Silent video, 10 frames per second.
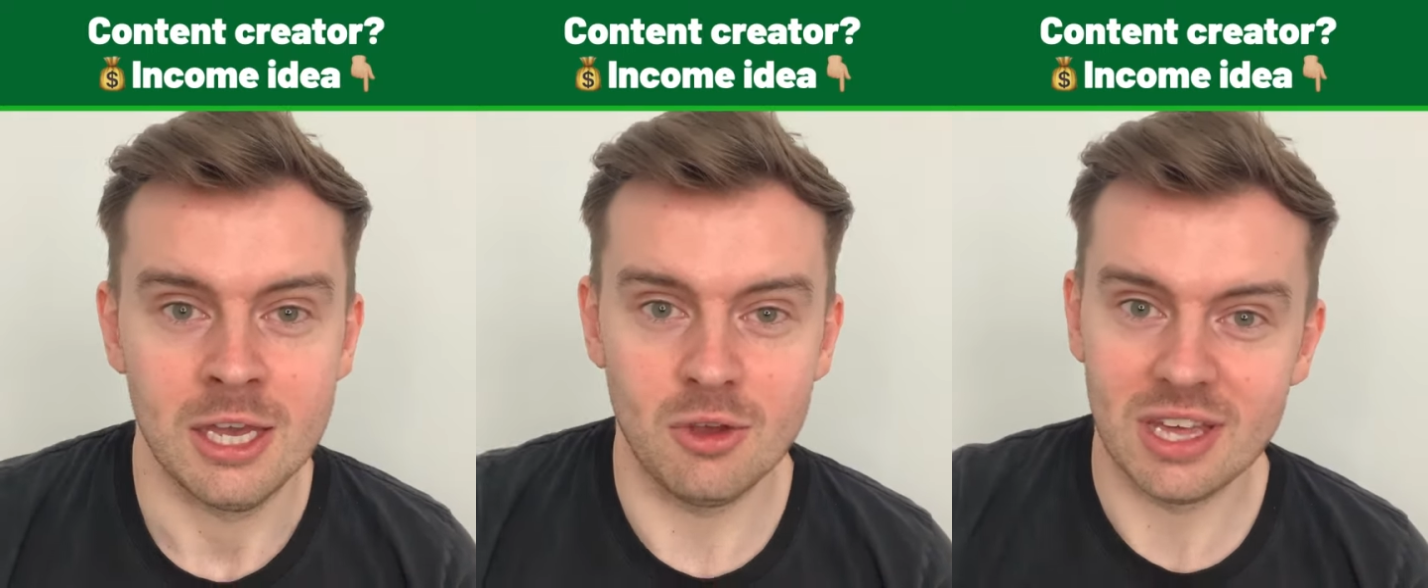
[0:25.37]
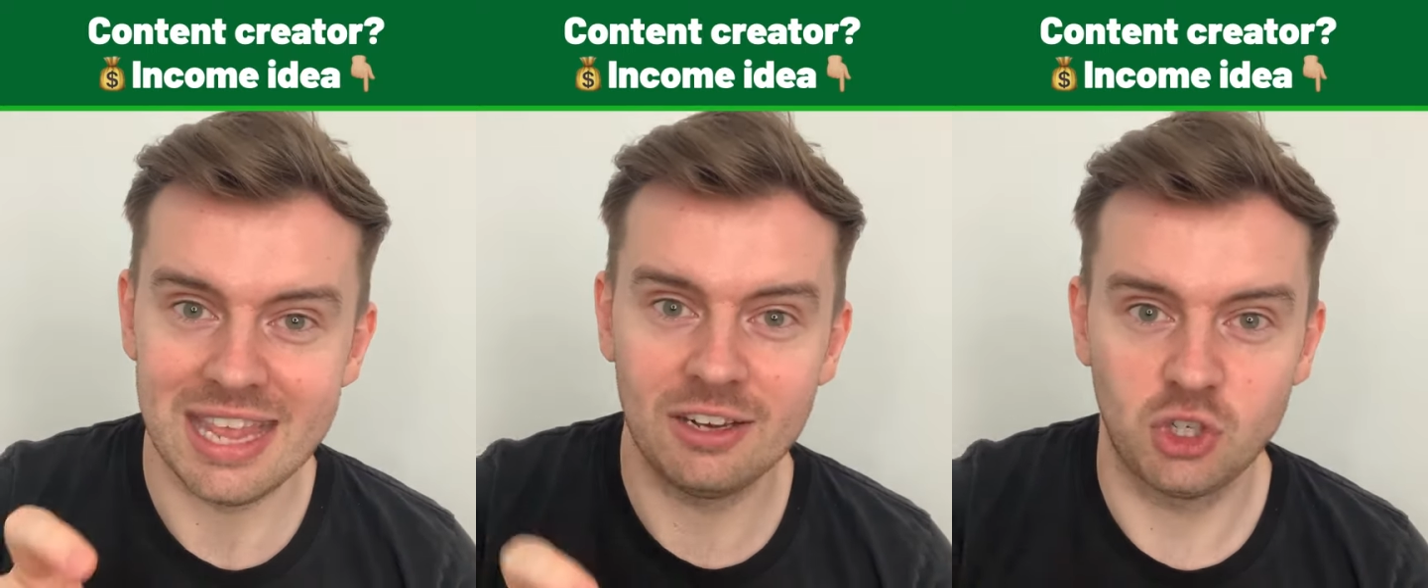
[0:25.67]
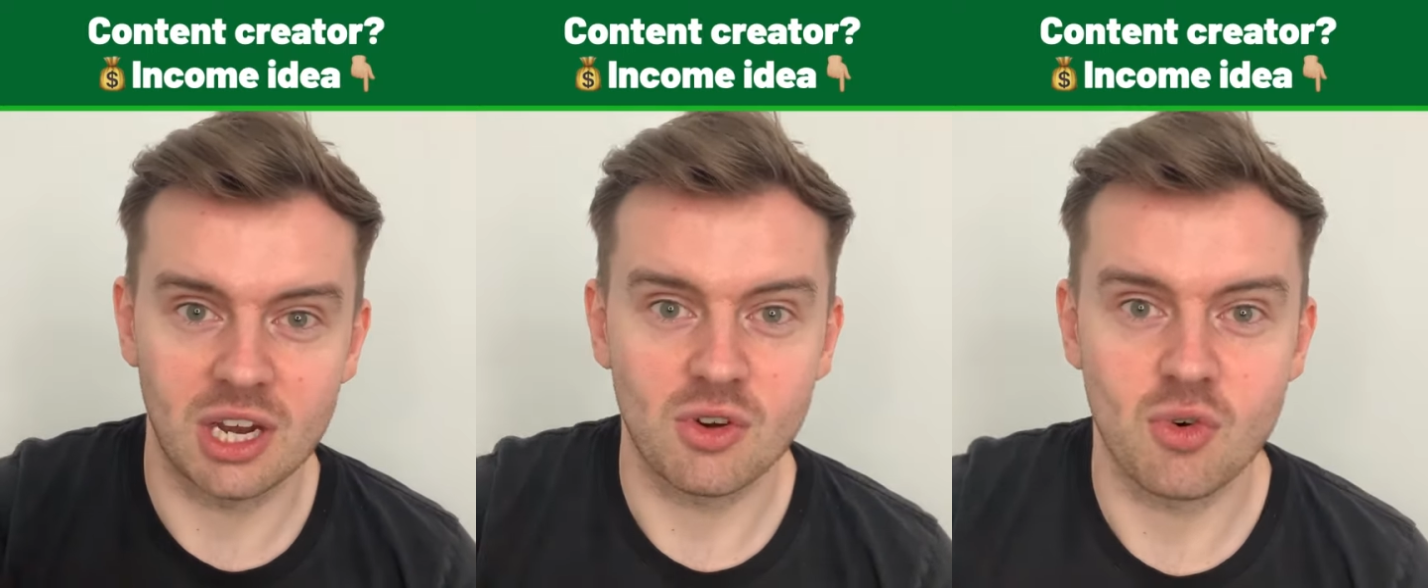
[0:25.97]
You can
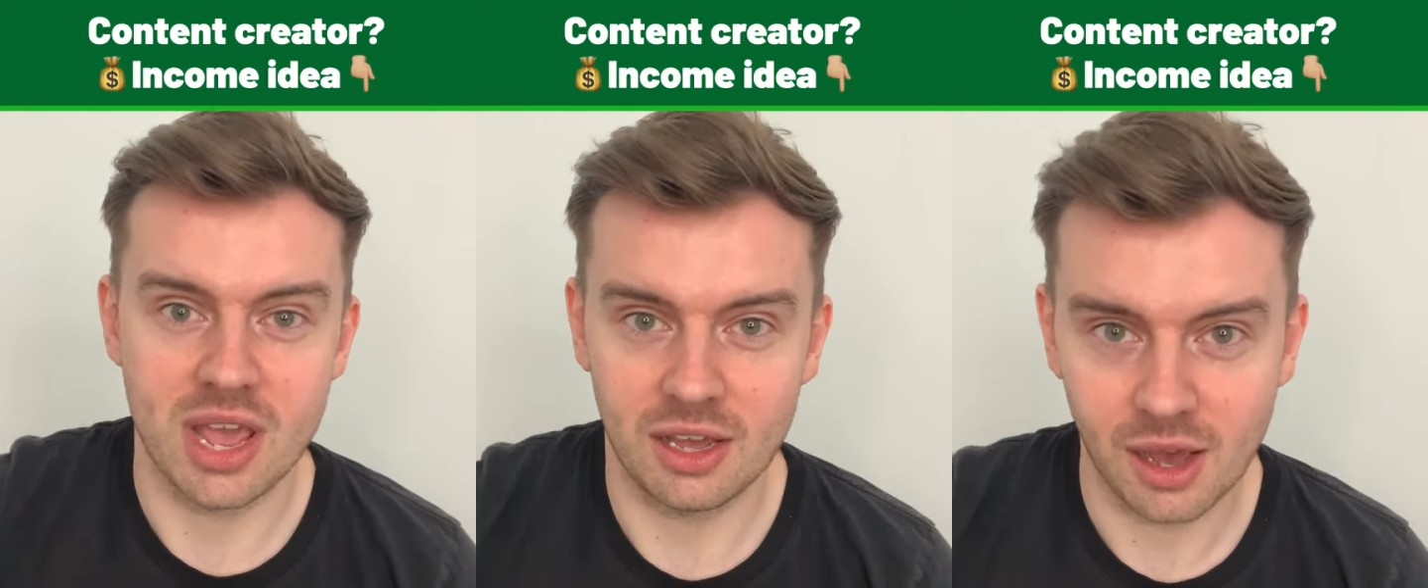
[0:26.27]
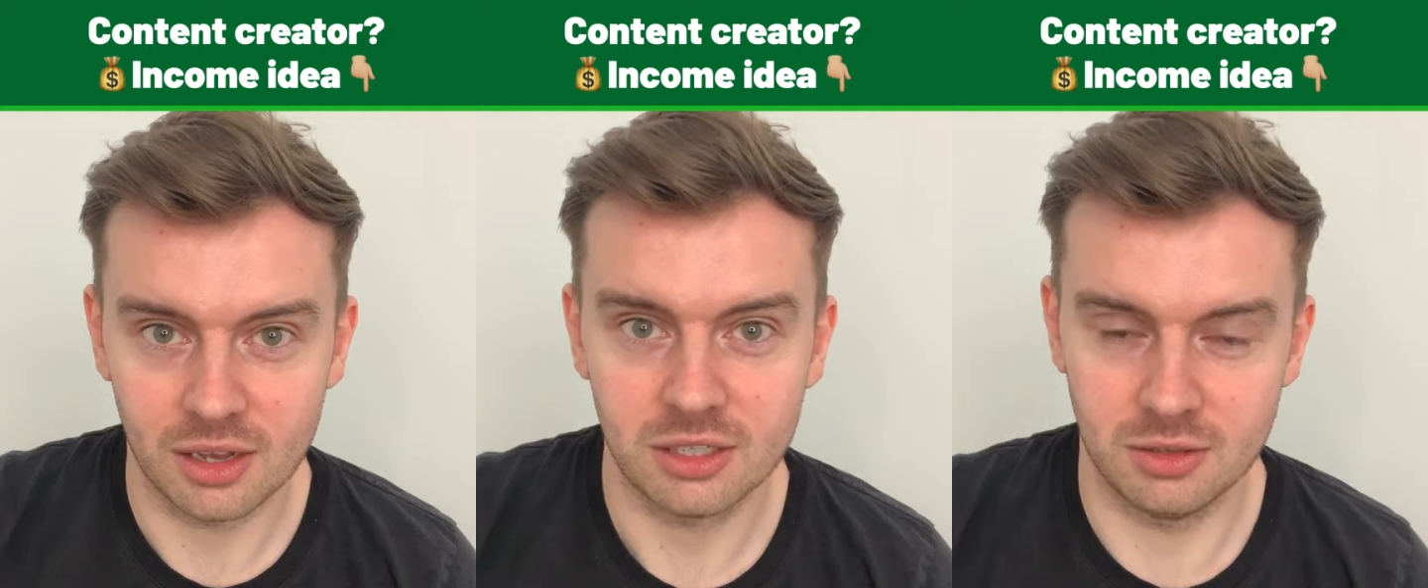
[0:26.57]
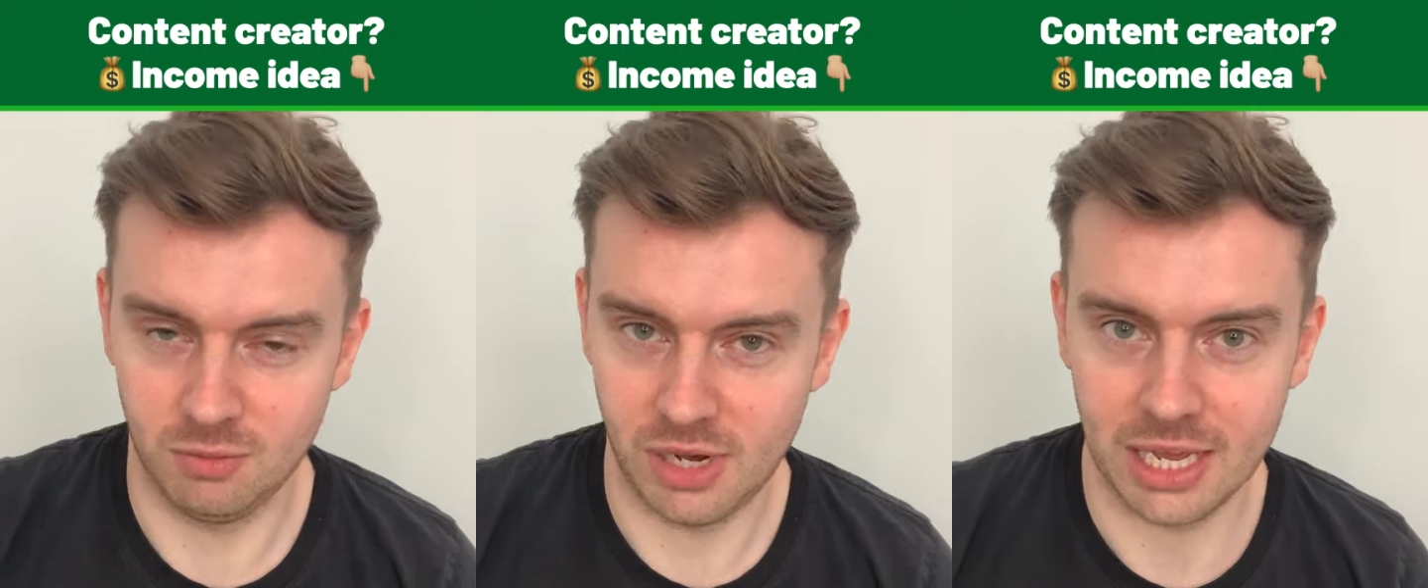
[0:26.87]
then generate
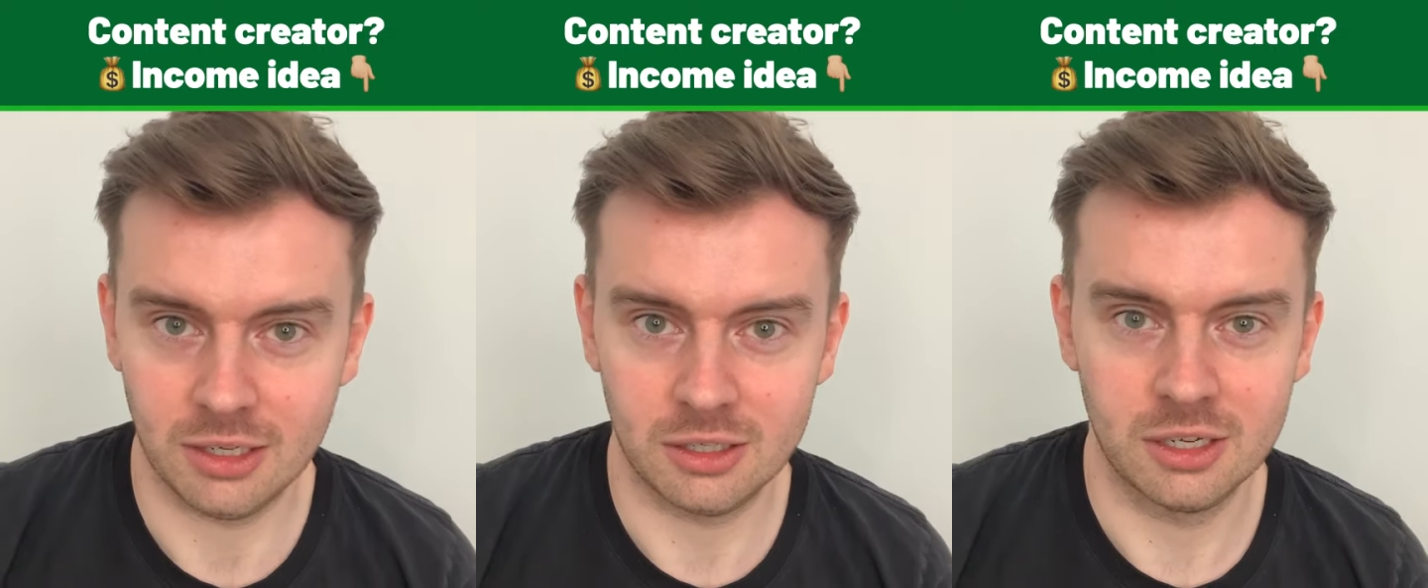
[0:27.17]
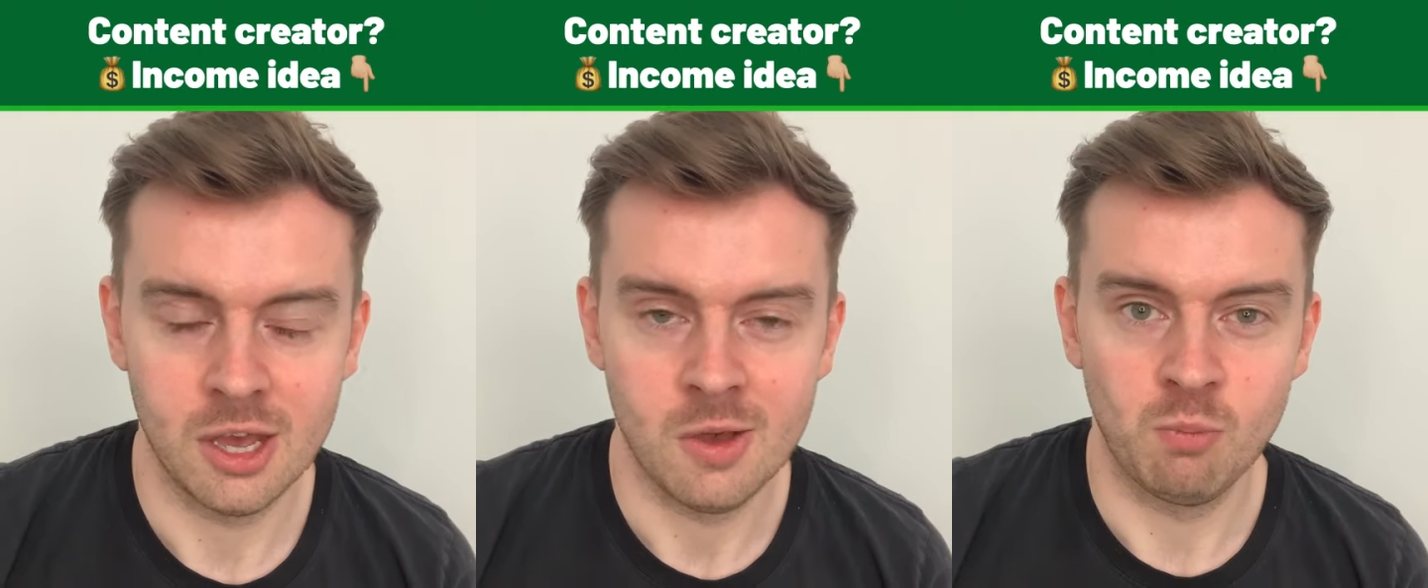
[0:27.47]
custom links.